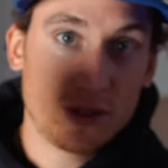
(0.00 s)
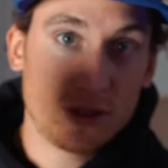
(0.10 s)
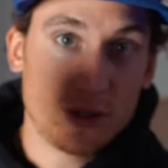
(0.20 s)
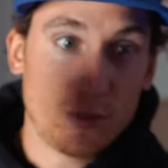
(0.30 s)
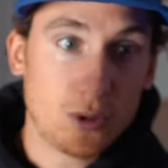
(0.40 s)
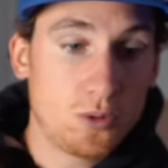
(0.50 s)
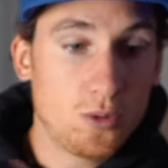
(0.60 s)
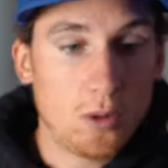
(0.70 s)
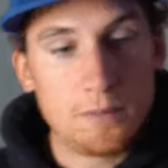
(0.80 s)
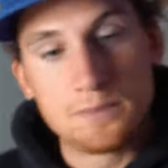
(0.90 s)
Super
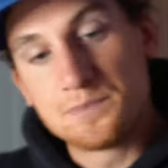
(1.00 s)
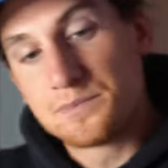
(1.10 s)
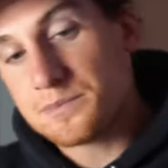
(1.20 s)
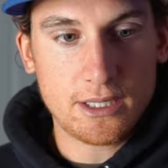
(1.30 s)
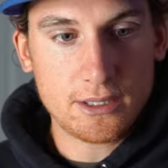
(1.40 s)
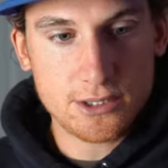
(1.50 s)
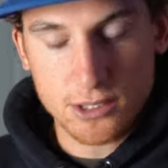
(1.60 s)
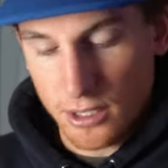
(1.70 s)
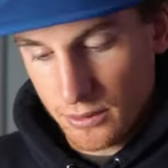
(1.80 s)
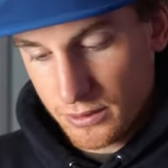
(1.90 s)
cool. Okay,
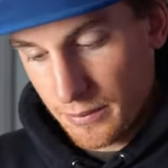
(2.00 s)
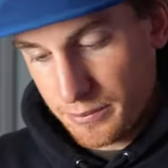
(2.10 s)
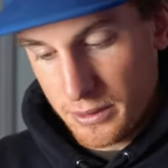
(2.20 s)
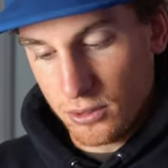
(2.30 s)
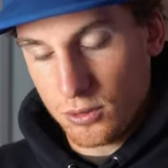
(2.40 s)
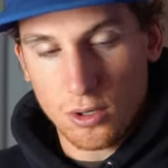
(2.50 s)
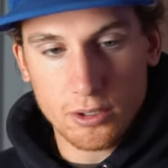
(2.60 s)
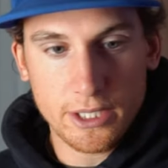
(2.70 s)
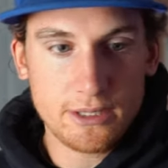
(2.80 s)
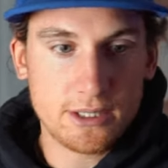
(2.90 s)
starting with the build
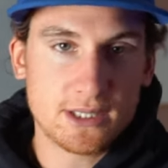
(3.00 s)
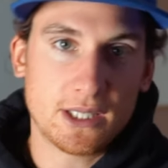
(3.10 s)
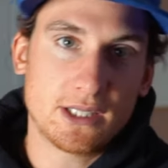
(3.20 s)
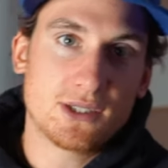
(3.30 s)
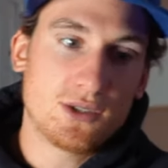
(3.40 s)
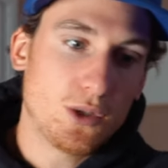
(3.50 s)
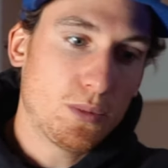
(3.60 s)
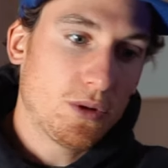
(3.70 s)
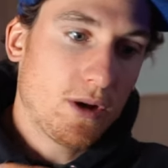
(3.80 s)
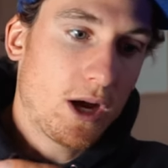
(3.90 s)
quality, this thing is
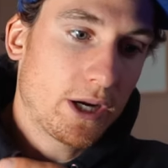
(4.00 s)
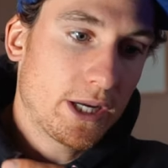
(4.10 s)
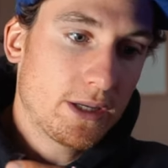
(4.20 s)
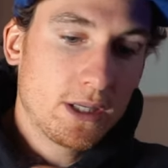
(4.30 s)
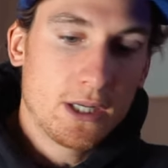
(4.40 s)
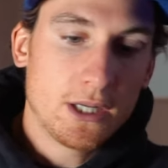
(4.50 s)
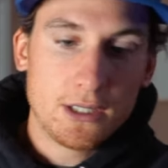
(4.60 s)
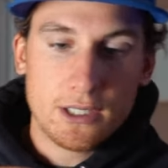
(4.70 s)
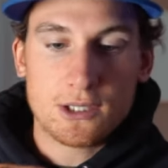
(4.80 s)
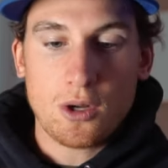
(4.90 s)
super rugged.
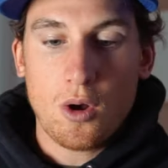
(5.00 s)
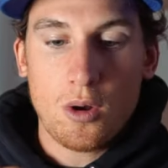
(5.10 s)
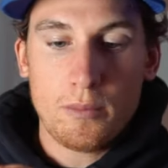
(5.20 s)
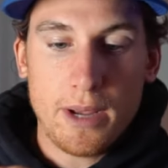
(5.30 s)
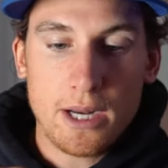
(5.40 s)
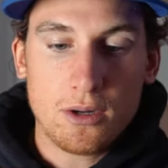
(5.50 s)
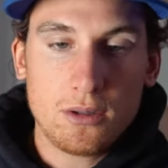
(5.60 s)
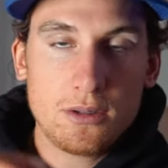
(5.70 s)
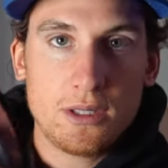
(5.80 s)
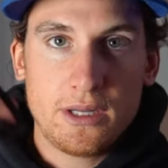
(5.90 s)
It's all
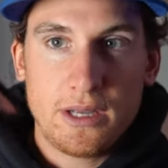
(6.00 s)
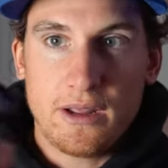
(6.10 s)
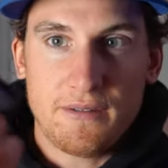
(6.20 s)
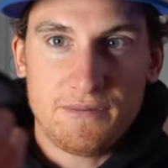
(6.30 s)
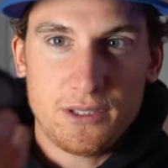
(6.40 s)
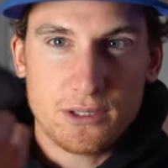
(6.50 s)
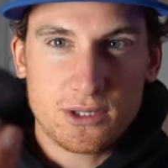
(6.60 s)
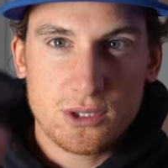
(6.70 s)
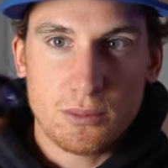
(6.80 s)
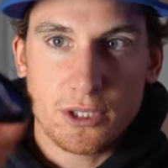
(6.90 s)
metal. It
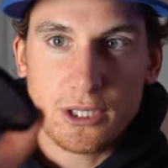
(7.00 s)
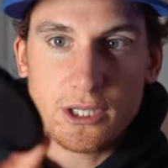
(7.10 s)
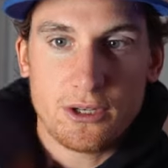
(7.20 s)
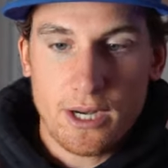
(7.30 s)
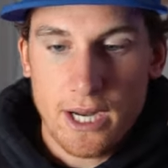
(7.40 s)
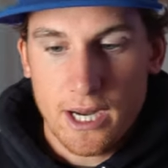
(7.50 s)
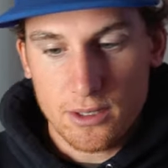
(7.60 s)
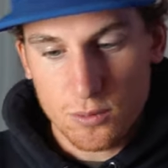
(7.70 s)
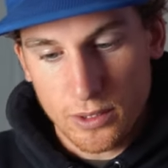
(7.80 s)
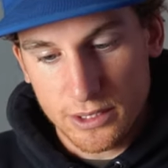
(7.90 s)
feels super good in your
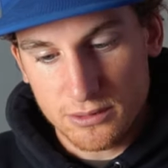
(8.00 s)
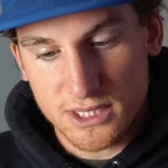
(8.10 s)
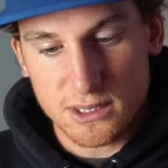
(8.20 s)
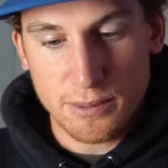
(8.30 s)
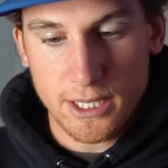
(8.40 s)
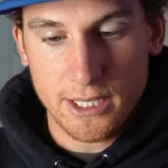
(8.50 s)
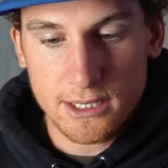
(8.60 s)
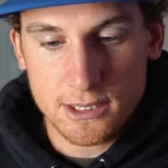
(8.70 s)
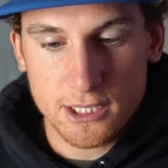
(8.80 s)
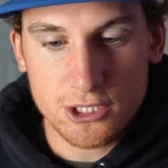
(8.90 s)
hand. When you spin
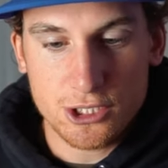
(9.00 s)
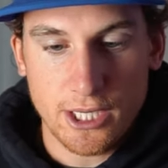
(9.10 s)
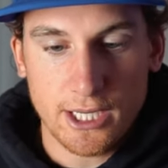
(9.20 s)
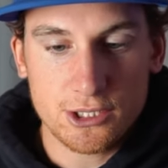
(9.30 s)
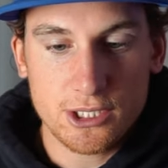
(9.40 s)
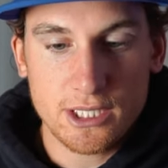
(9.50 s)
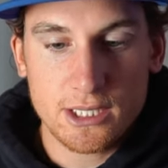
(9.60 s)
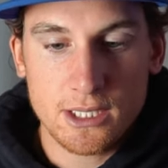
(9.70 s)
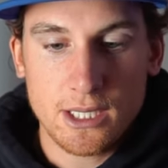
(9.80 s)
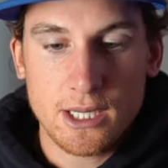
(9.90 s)
it to change it,